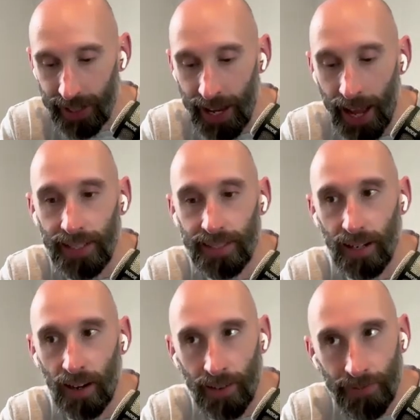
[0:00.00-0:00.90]
yet
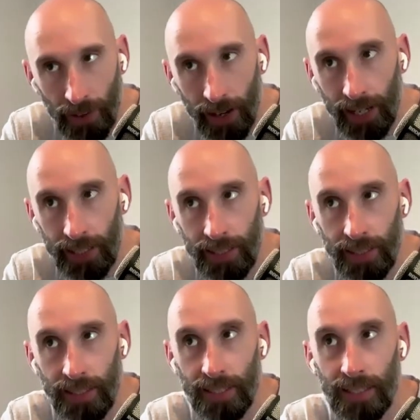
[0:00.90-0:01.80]
I
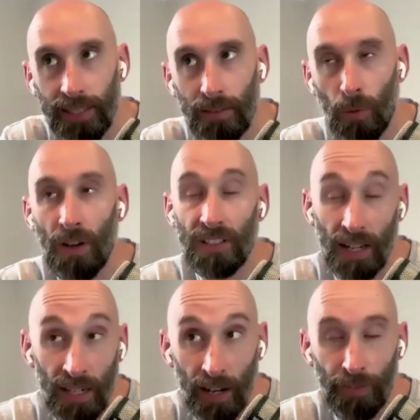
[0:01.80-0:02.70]
find, whilst I
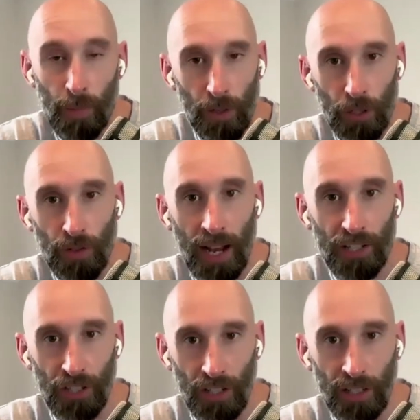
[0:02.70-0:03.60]
love the book
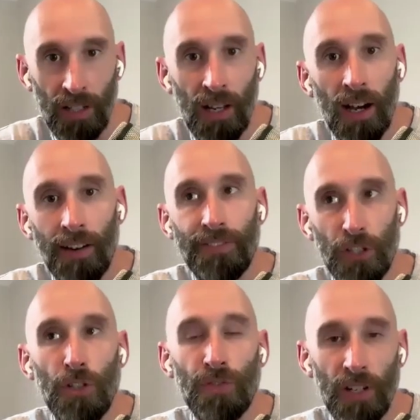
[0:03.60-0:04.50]
Traction, I
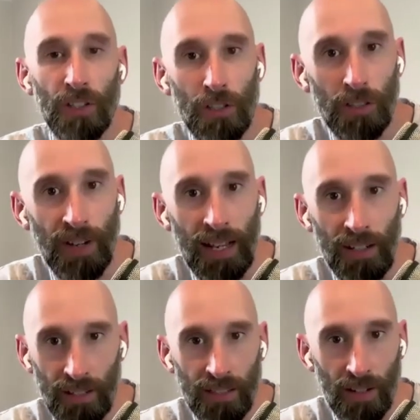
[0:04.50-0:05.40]
do find the core
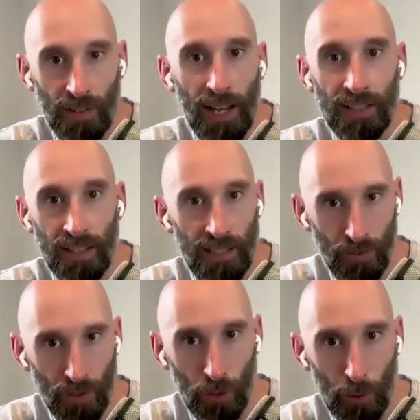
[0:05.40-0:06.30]
value discovery exercise
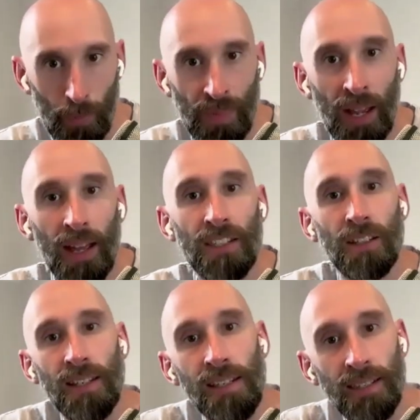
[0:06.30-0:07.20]
difficult.
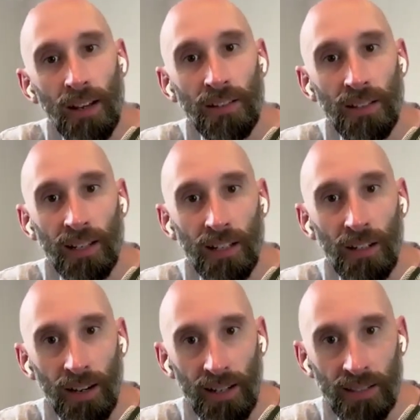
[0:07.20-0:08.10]
So this sounds like a
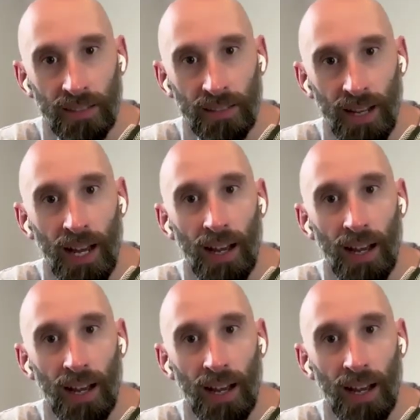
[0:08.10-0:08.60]
nice